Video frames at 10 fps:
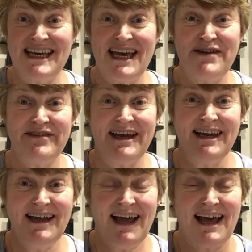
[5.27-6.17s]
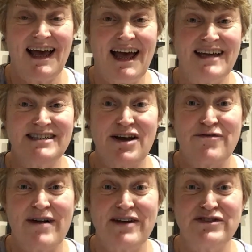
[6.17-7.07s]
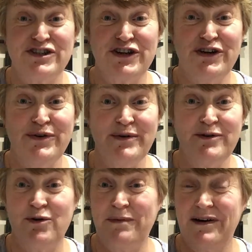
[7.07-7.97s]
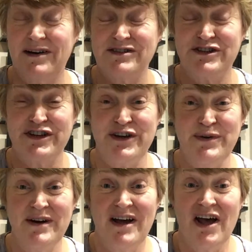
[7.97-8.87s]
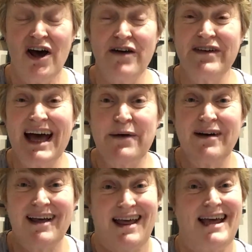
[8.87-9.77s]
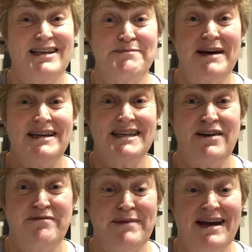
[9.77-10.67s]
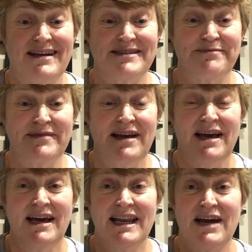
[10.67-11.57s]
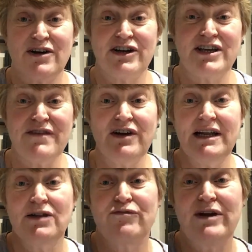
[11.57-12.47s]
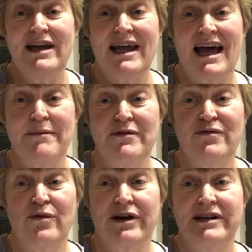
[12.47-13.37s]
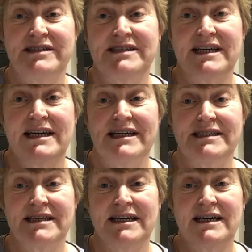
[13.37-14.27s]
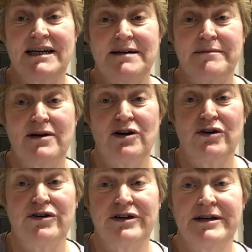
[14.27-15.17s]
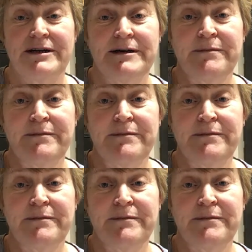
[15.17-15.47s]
evening and round 2 or part 2 of our handmade gift bags. Now I'm going to give you a little recap of what I did on